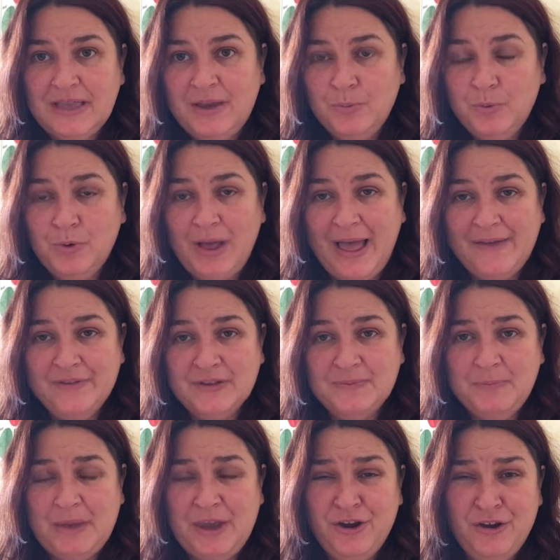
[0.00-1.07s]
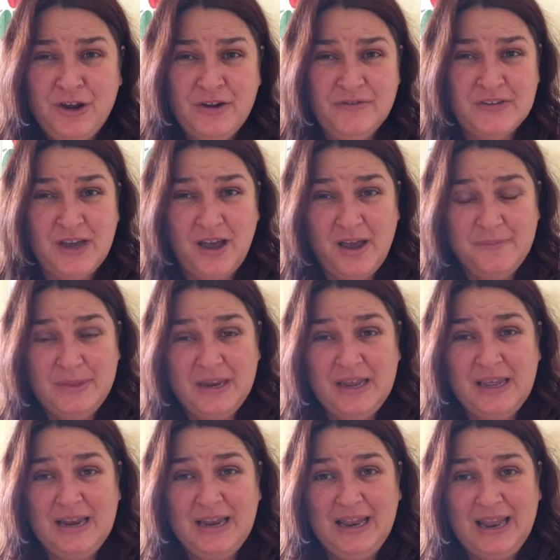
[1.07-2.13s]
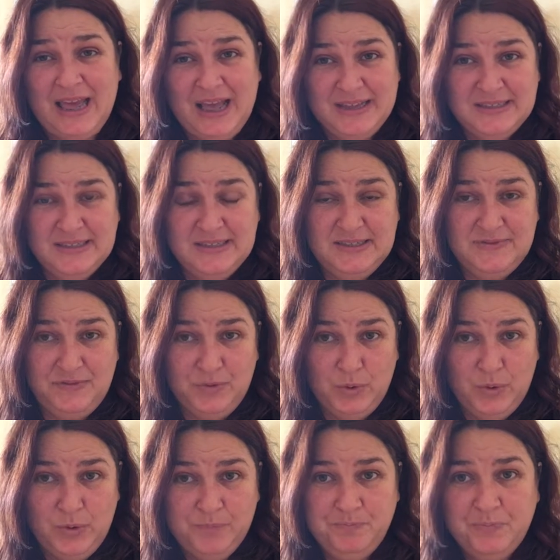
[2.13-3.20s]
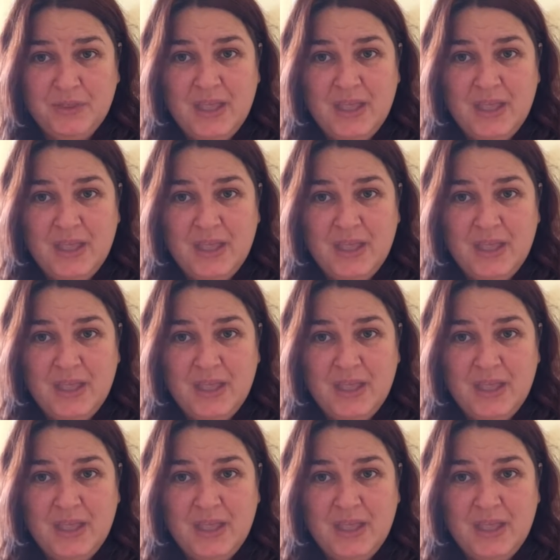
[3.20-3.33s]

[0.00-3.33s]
it will have a period of time that it lasts for.